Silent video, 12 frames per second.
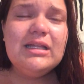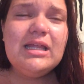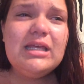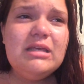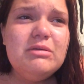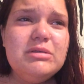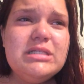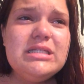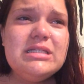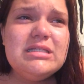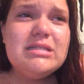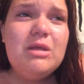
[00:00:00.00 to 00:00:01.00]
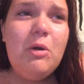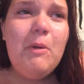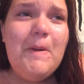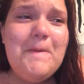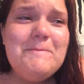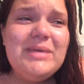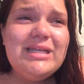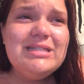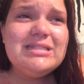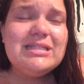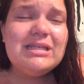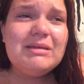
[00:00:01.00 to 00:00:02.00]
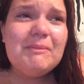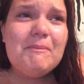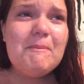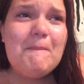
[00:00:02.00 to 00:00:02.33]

Like, he was so amazing.